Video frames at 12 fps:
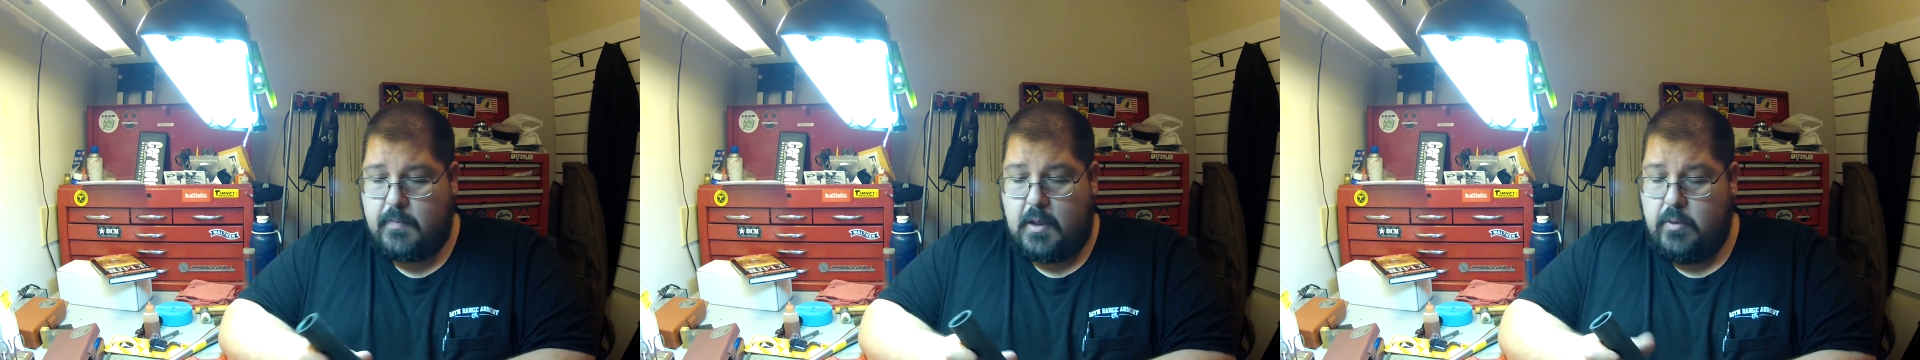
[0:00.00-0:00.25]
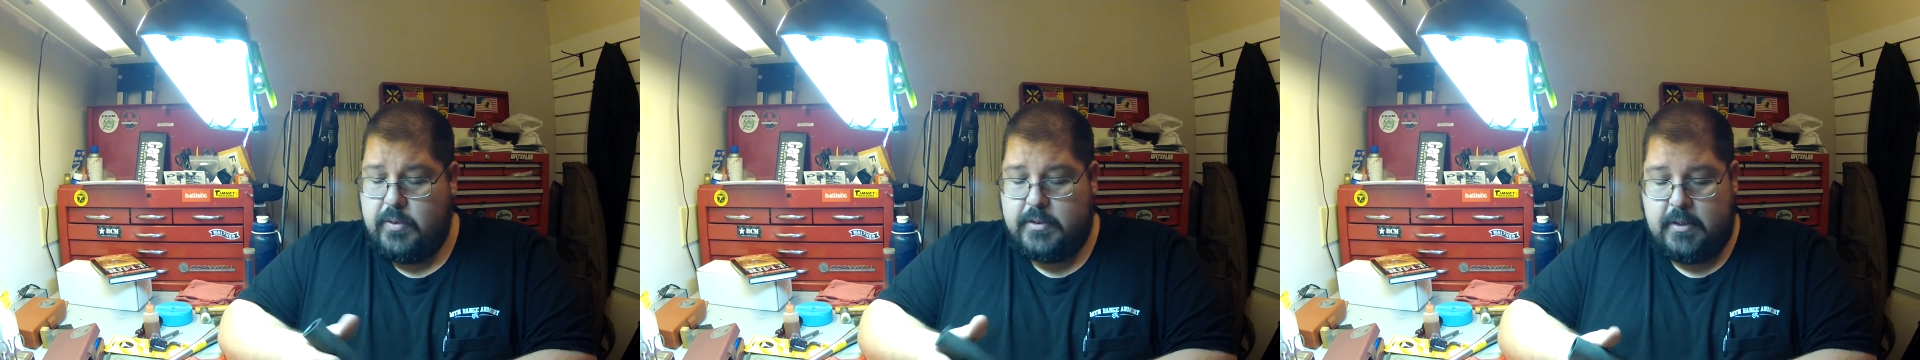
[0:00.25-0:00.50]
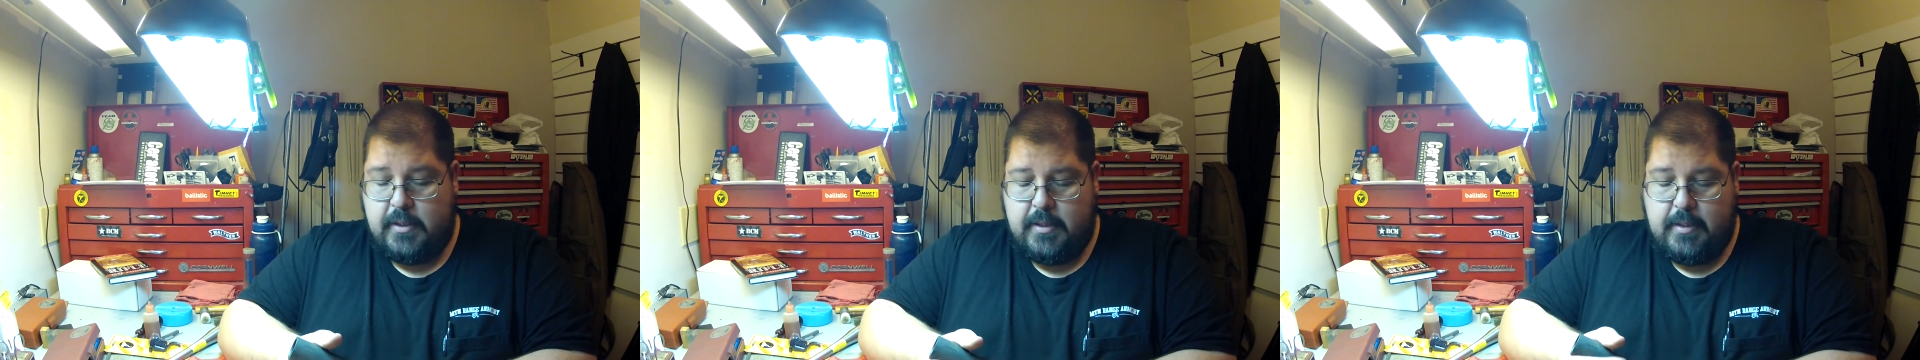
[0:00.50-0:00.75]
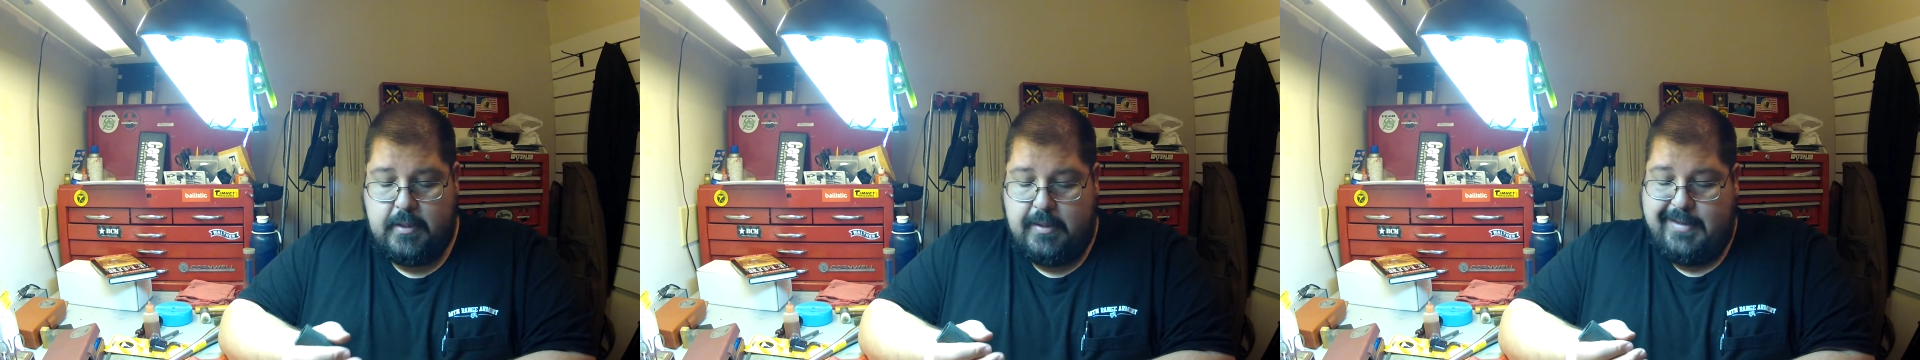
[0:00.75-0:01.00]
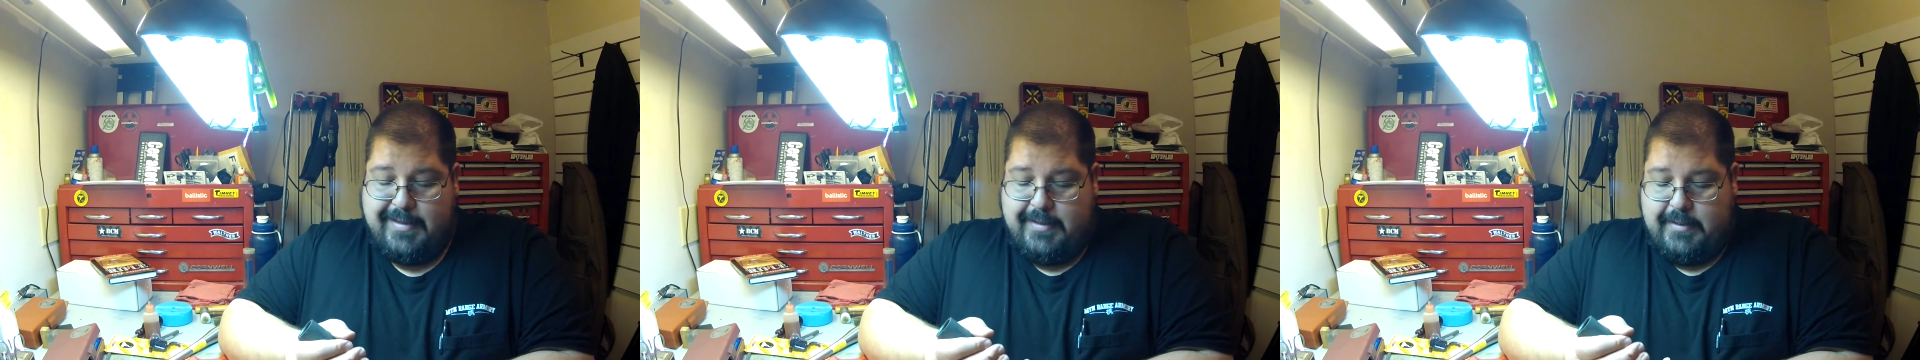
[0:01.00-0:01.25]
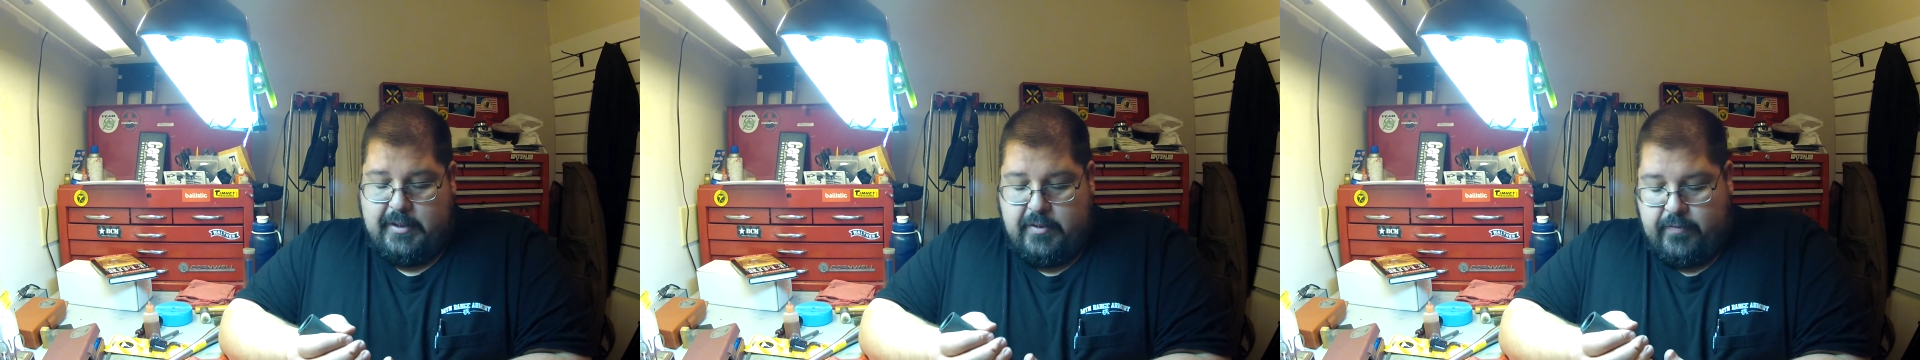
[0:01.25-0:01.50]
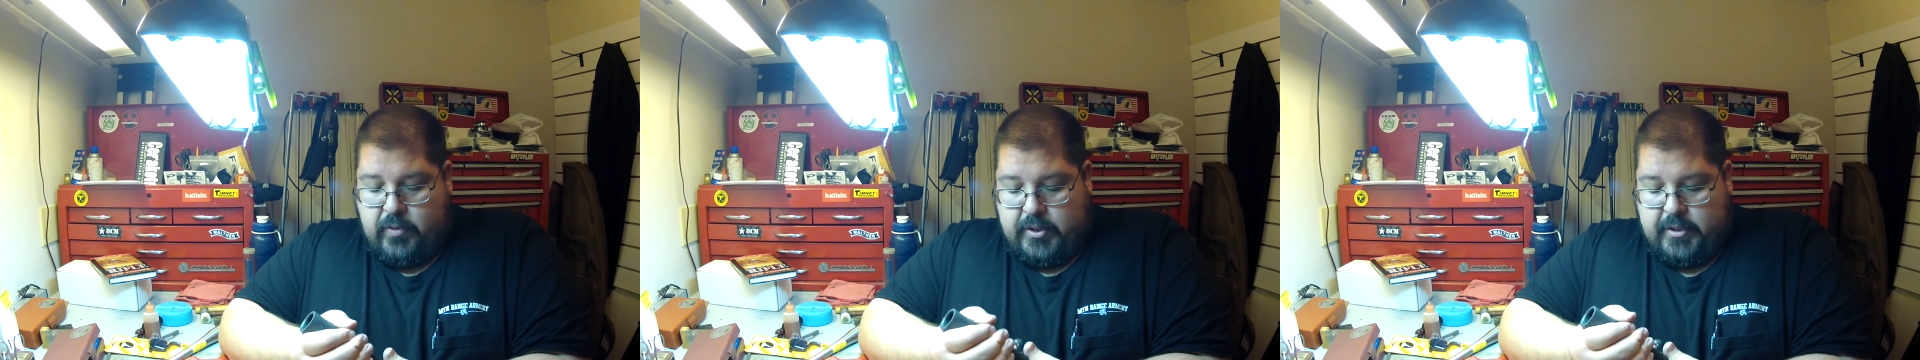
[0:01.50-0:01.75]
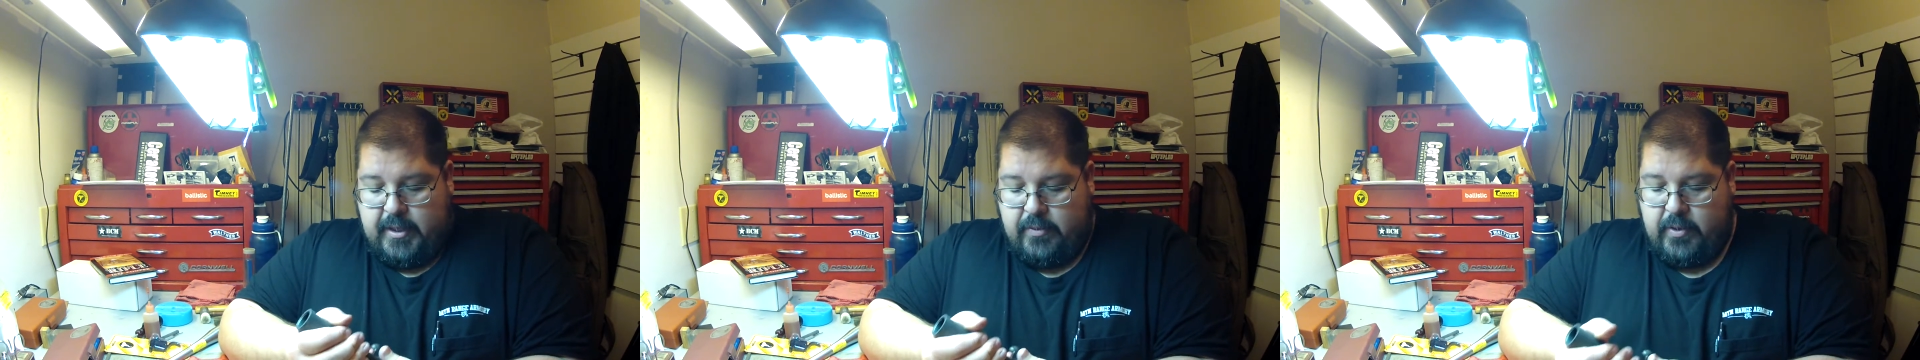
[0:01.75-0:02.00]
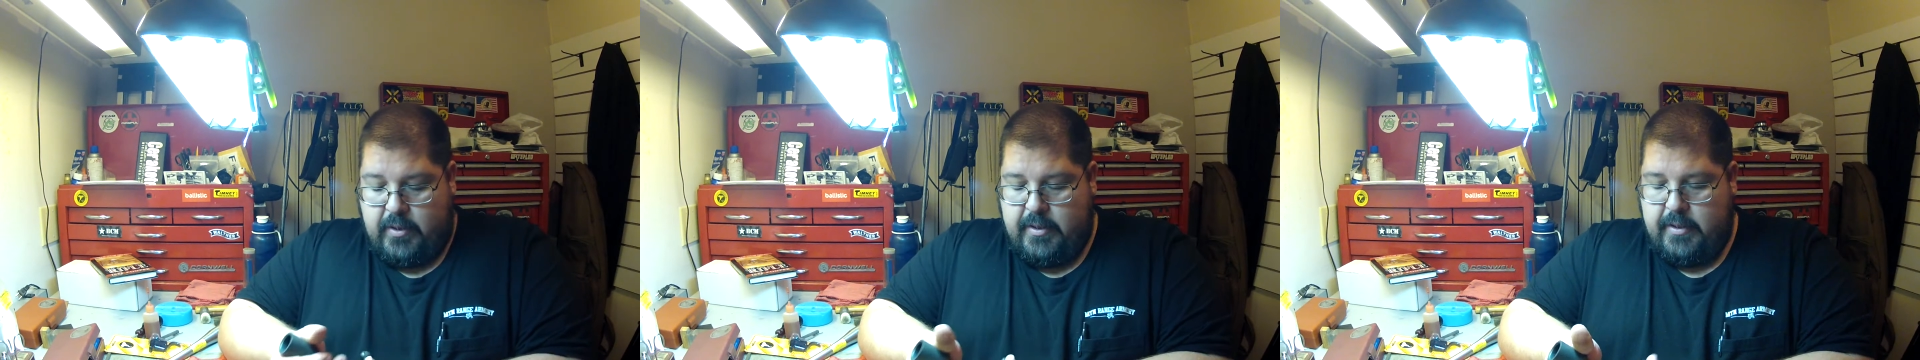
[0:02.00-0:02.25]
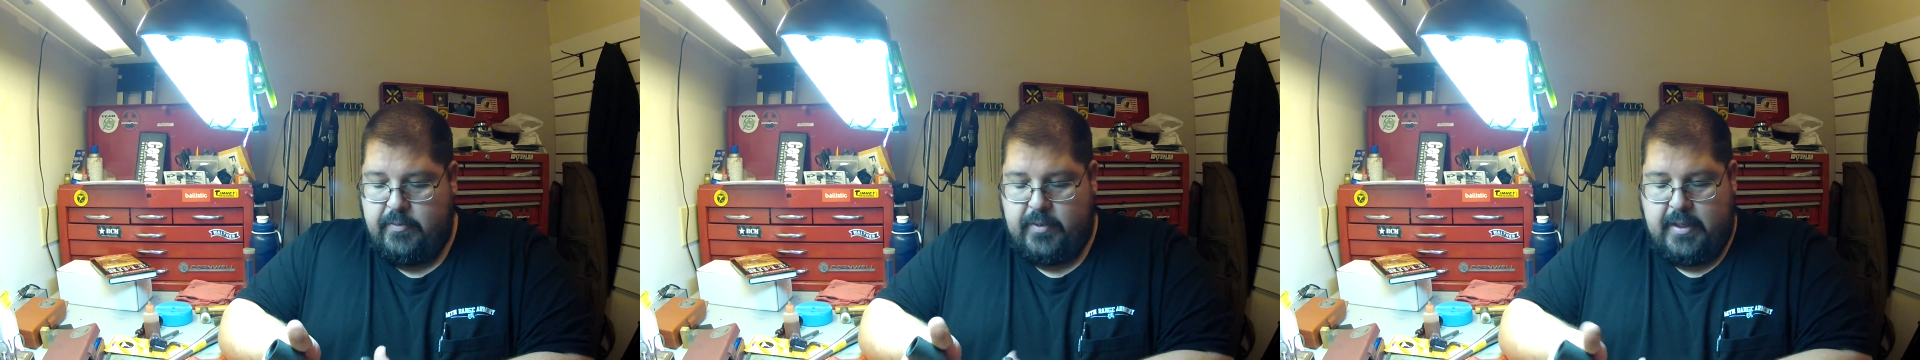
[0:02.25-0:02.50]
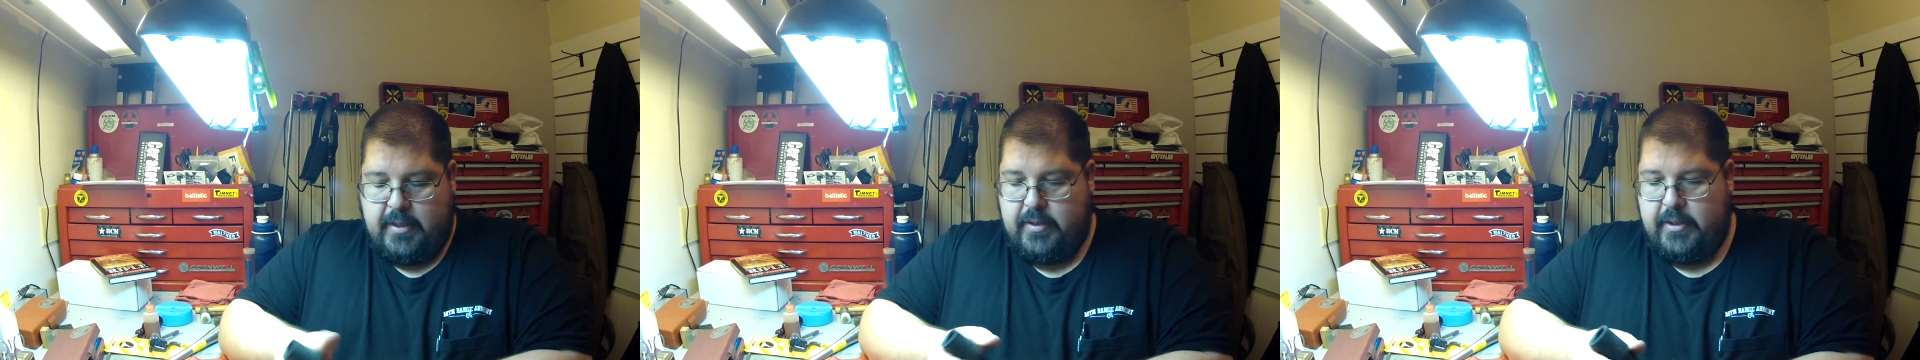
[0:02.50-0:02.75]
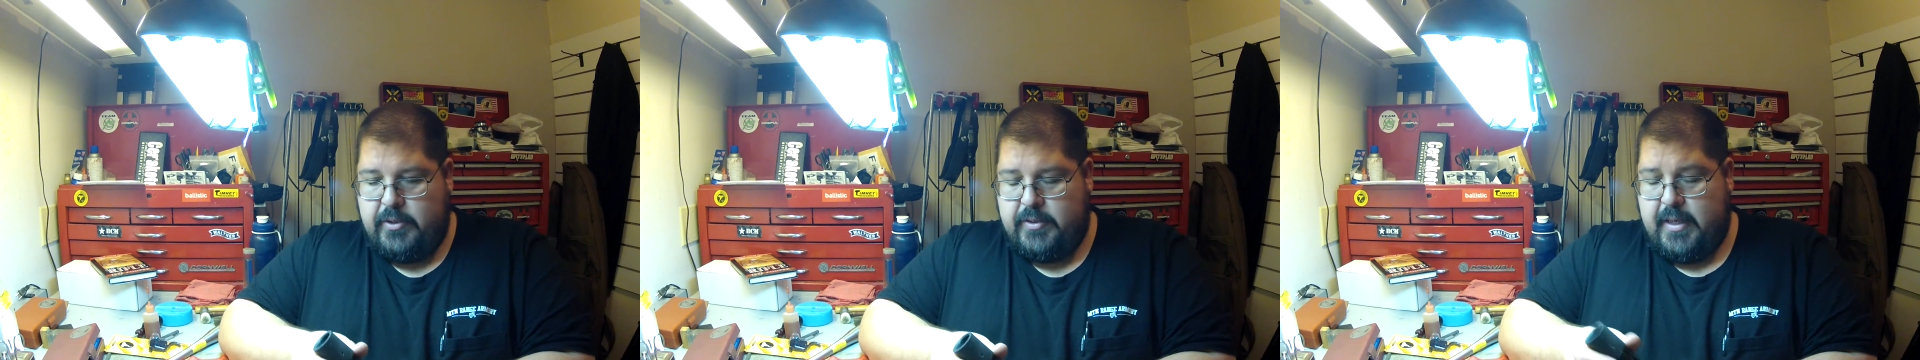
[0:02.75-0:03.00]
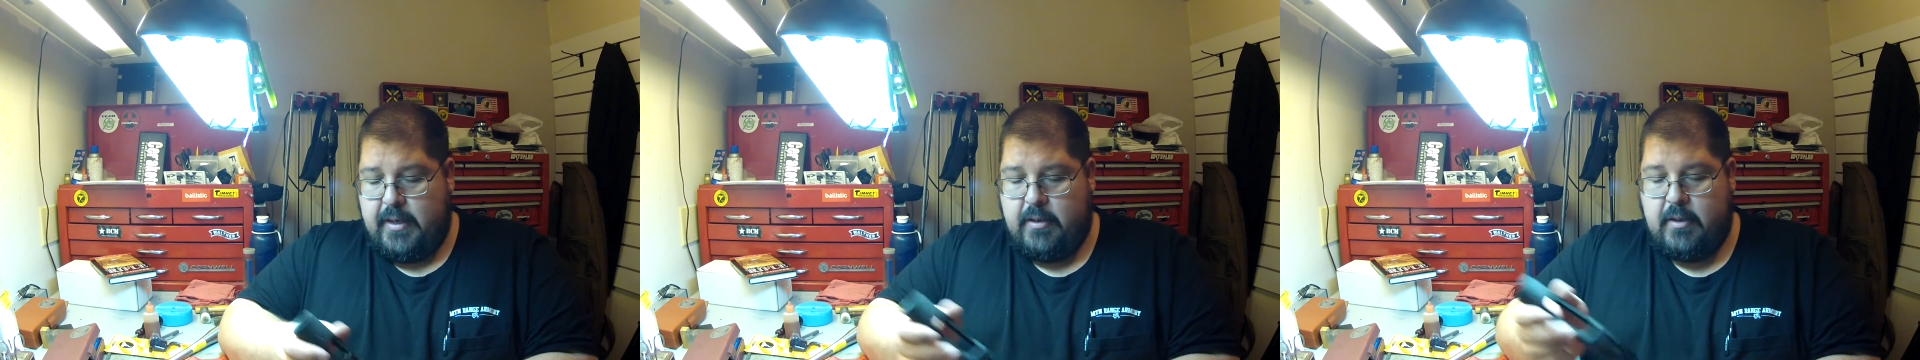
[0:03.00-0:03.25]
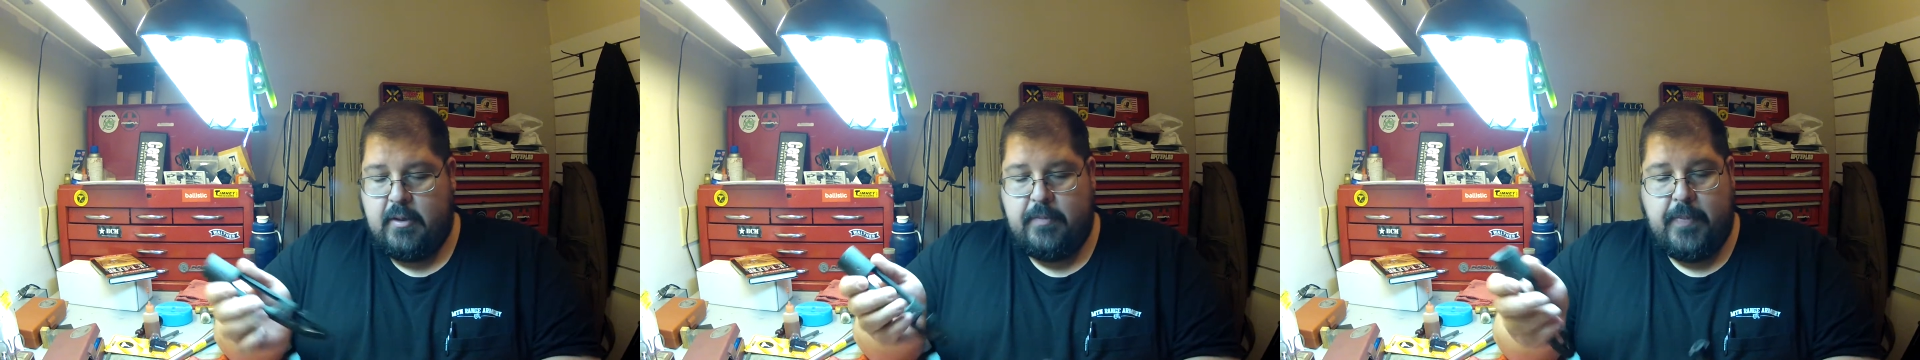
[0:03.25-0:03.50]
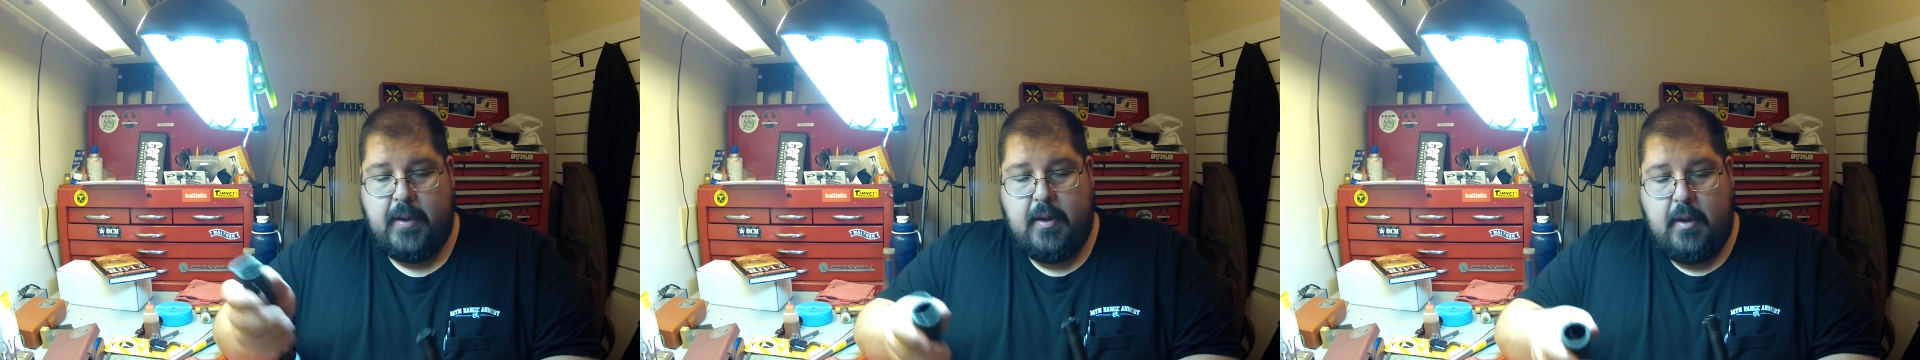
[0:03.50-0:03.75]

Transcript: which of course we're not going to use that at all.